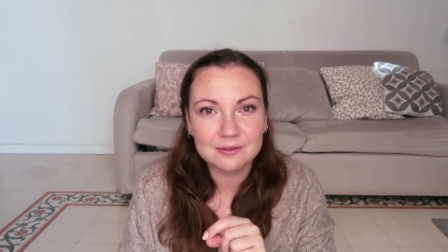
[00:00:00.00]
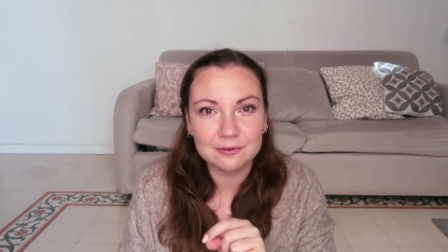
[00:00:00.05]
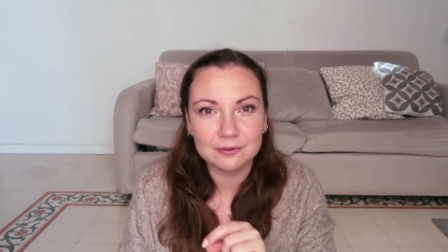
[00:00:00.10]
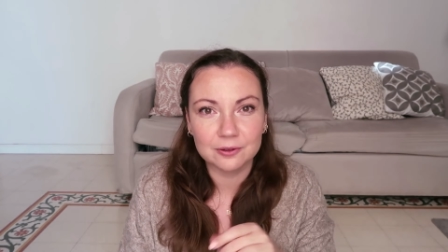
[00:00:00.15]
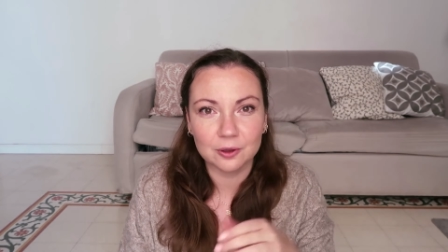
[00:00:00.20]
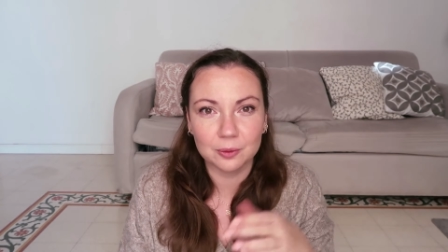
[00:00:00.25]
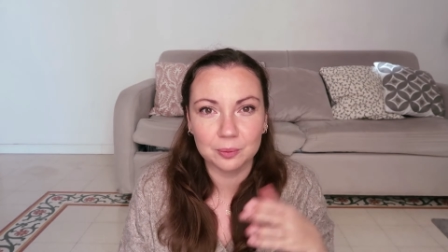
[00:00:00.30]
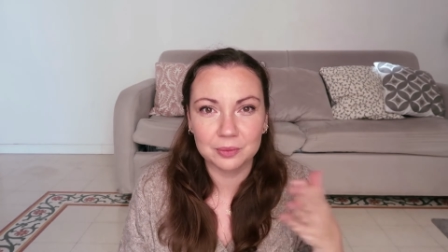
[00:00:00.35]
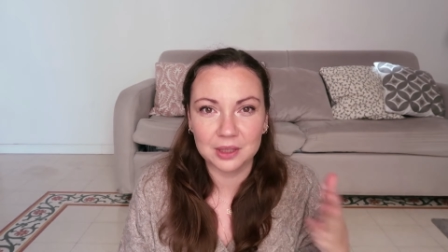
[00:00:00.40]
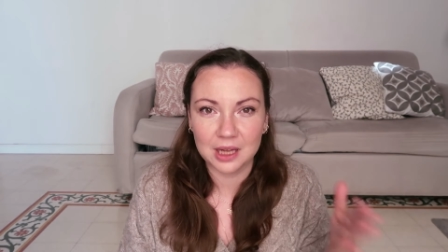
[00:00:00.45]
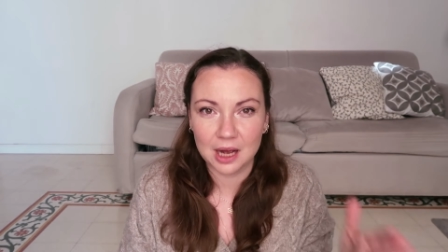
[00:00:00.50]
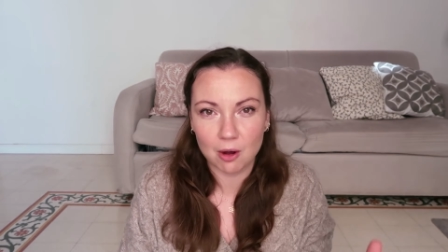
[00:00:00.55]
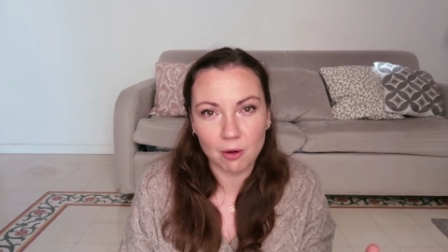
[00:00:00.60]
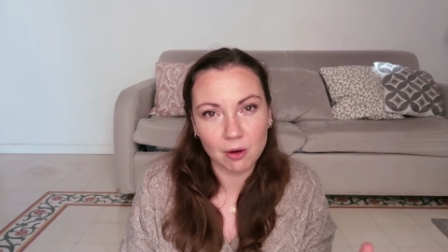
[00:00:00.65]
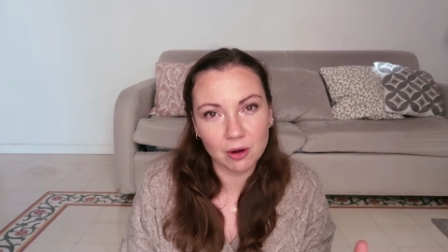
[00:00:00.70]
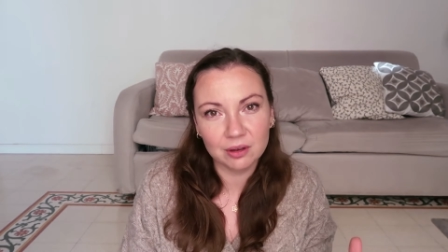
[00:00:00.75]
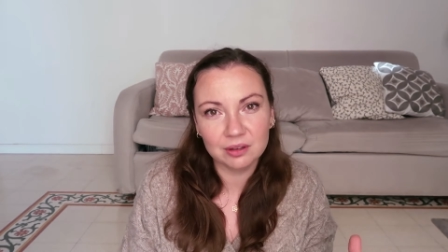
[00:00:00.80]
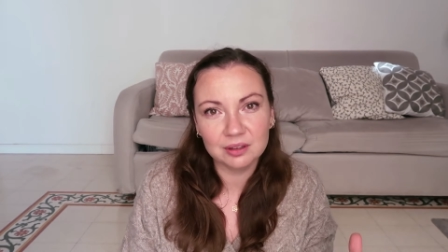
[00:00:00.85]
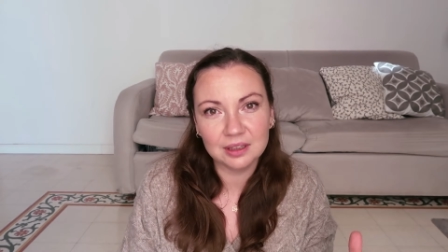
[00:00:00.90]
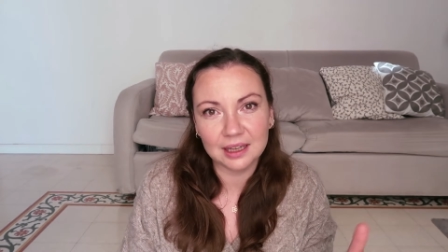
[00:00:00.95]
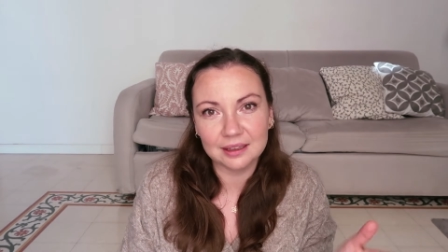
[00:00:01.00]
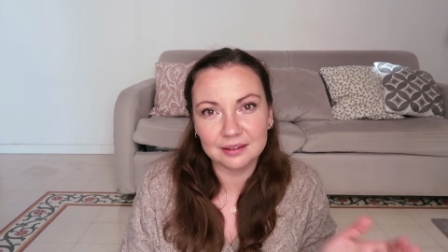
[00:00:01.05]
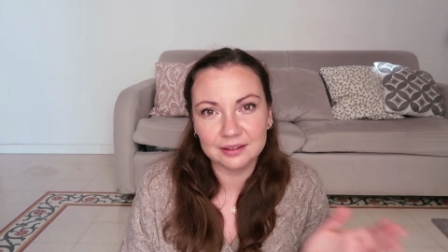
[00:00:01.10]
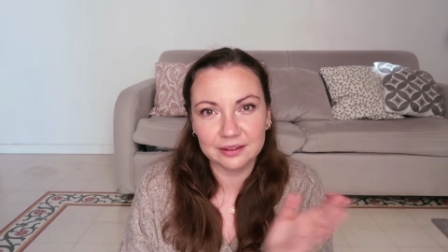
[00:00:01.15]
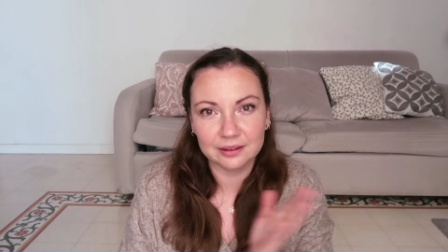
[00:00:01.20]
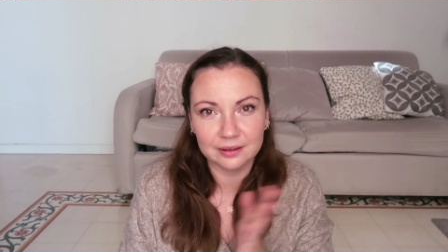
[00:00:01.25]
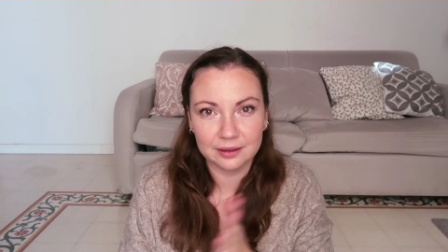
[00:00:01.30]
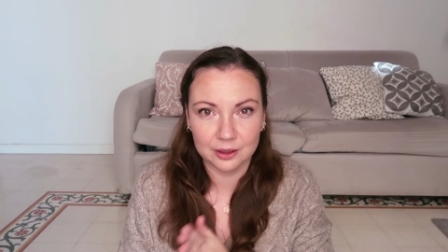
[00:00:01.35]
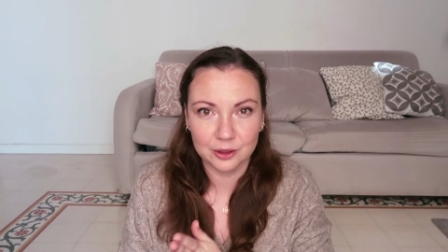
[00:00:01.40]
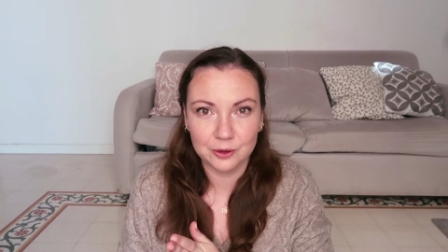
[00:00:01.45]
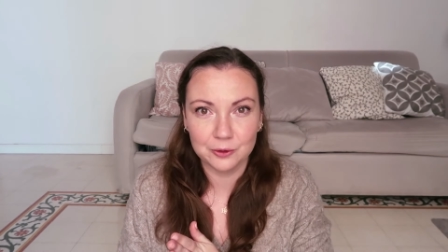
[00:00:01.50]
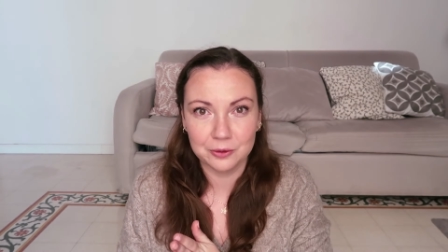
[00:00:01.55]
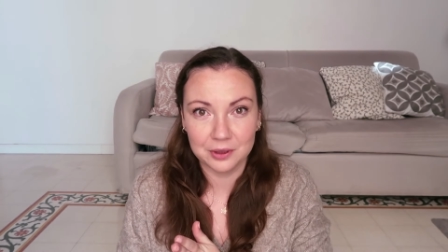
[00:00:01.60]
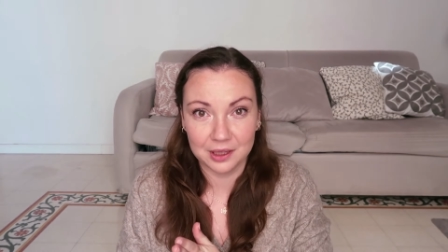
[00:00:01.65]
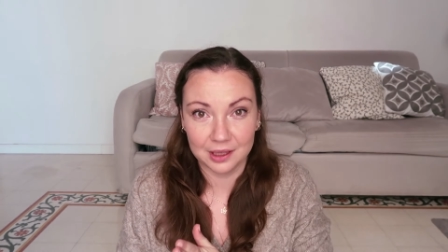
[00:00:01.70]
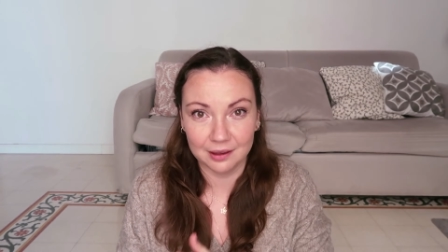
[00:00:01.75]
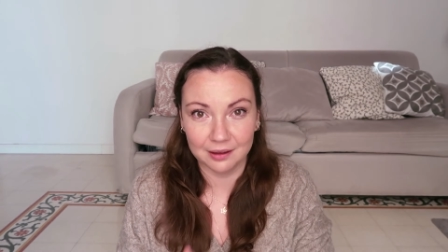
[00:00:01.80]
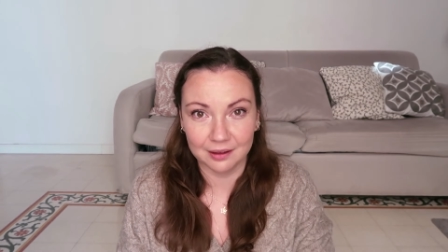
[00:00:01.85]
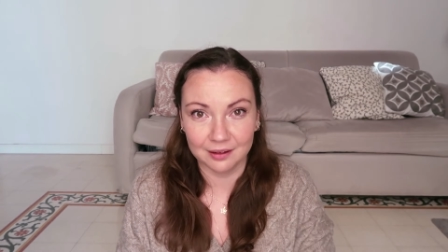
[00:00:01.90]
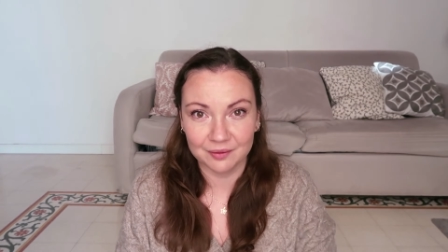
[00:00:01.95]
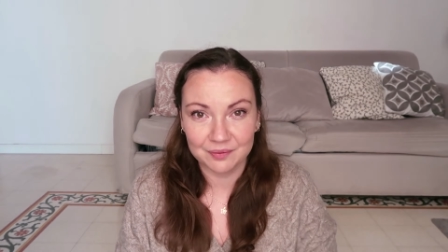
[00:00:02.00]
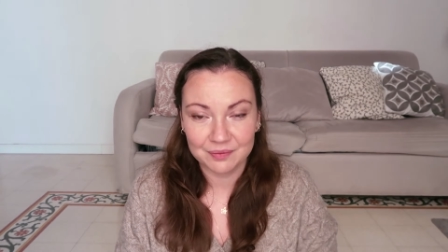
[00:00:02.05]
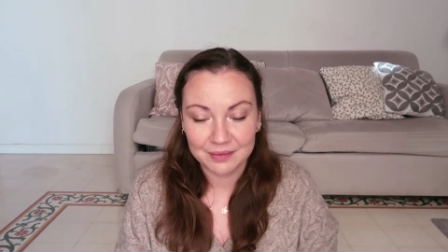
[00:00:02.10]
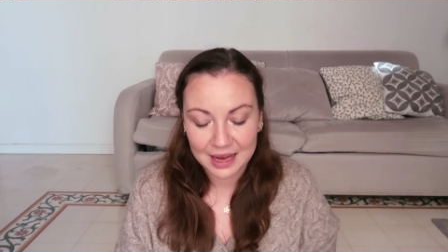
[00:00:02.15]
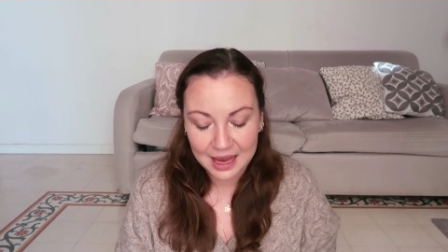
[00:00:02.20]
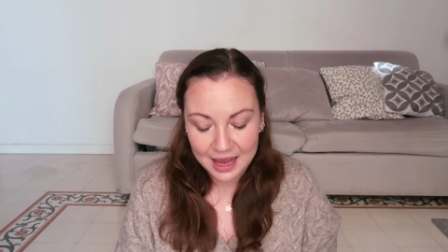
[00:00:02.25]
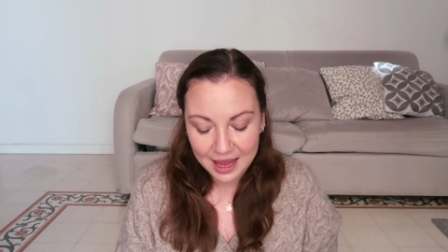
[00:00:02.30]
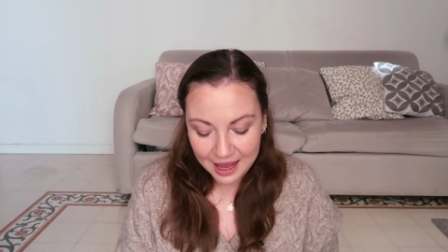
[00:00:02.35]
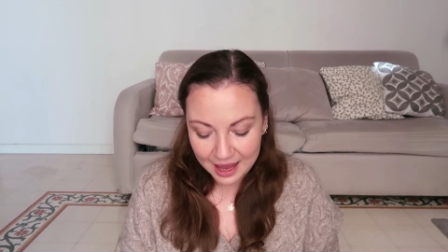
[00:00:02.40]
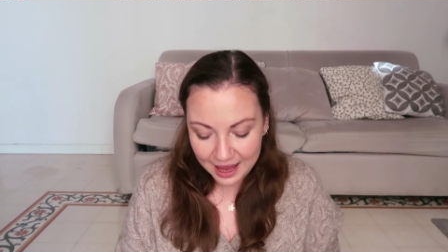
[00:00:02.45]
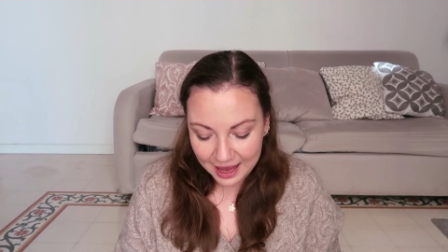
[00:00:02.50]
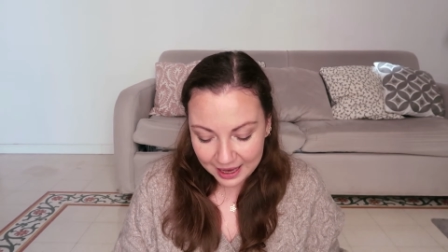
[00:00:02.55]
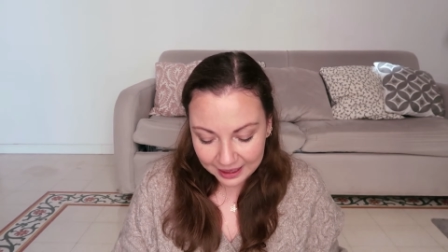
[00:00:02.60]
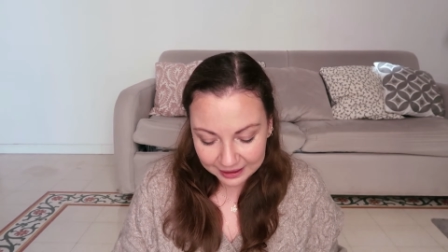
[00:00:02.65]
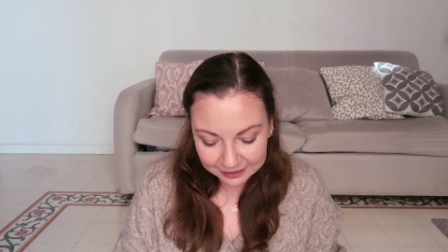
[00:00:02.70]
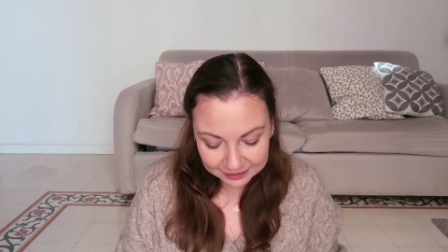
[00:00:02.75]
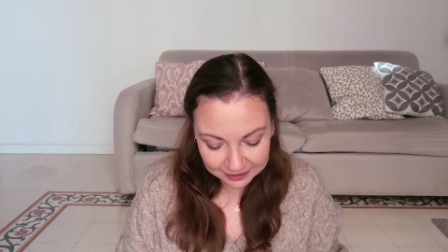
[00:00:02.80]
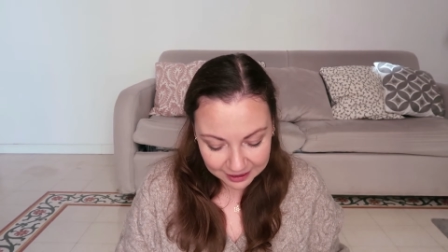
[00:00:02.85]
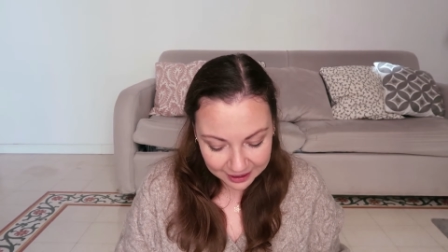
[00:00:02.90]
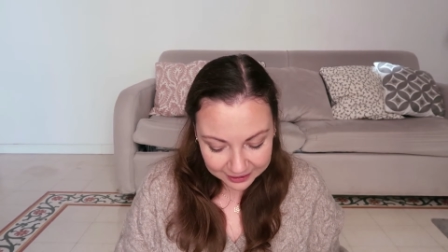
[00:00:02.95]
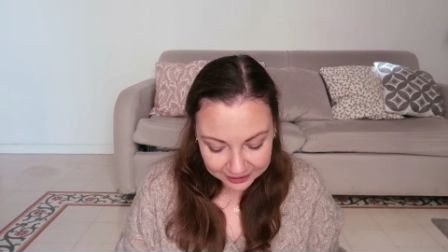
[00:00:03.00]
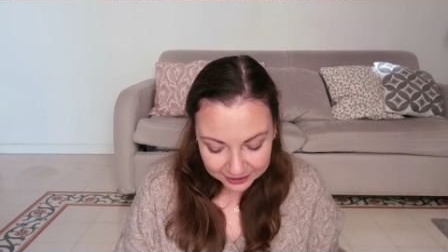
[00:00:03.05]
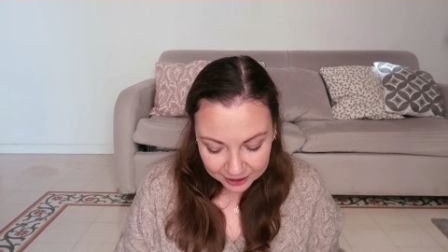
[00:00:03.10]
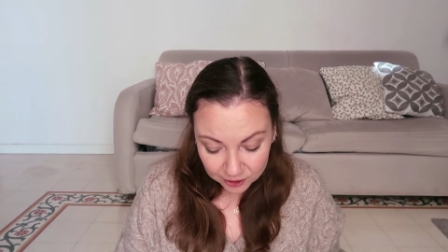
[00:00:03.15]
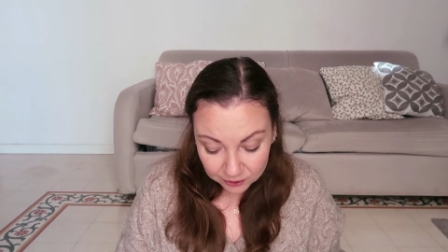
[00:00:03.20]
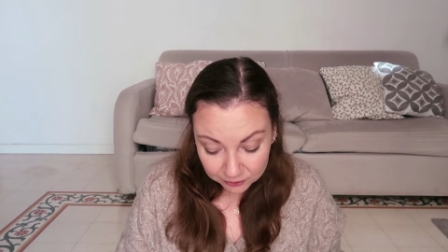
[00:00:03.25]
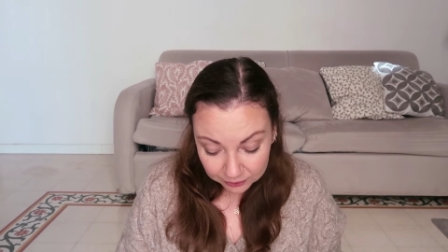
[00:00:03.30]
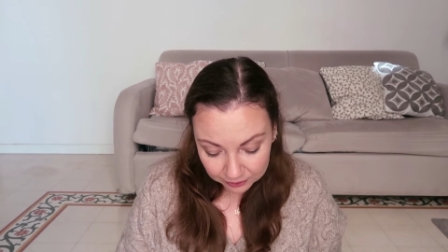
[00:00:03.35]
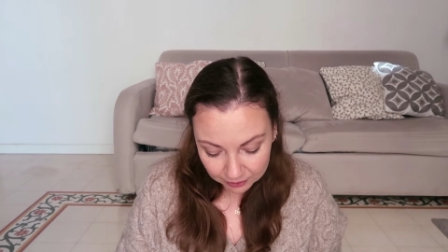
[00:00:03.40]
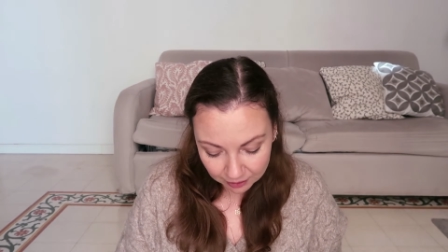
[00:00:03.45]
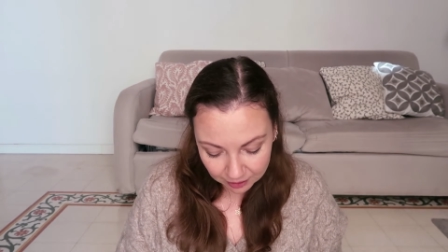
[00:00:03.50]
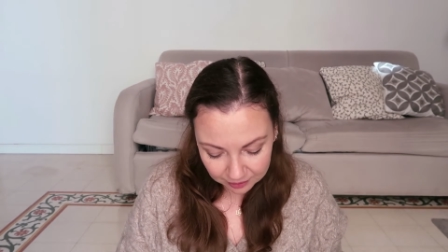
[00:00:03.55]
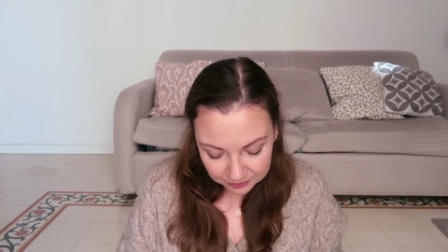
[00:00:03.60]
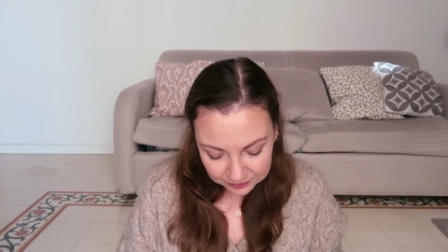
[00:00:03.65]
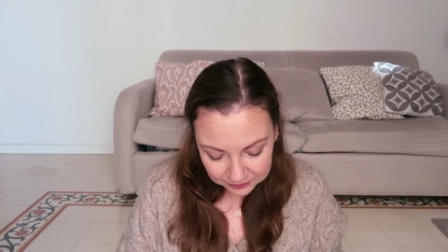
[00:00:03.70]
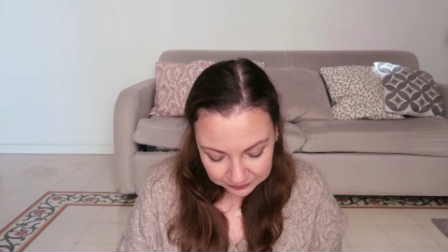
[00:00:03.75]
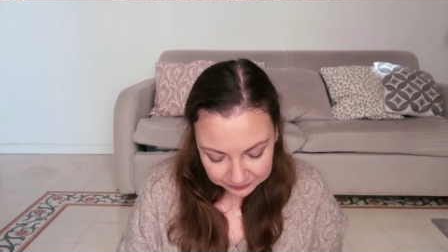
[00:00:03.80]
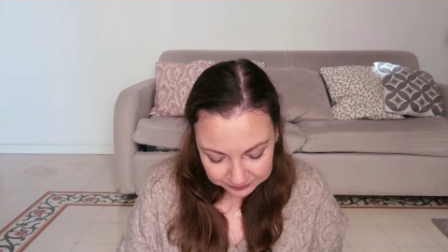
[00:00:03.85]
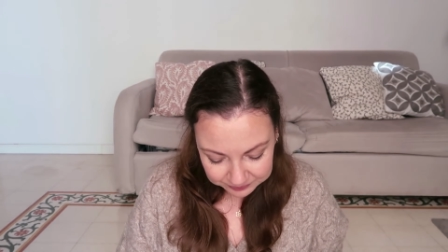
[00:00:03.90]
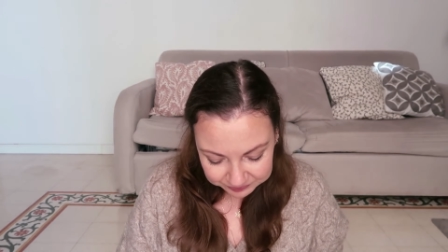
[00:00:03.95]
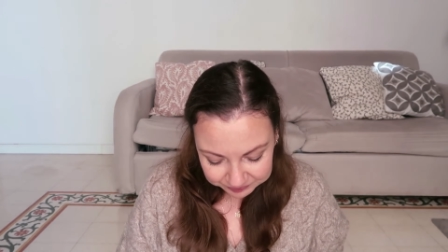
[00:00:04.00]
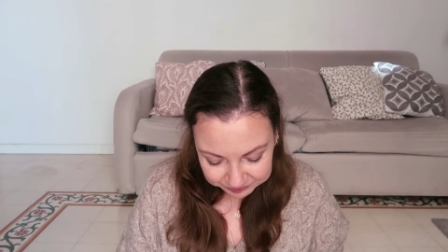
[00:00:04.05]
from now on until the new year. And I kid you not,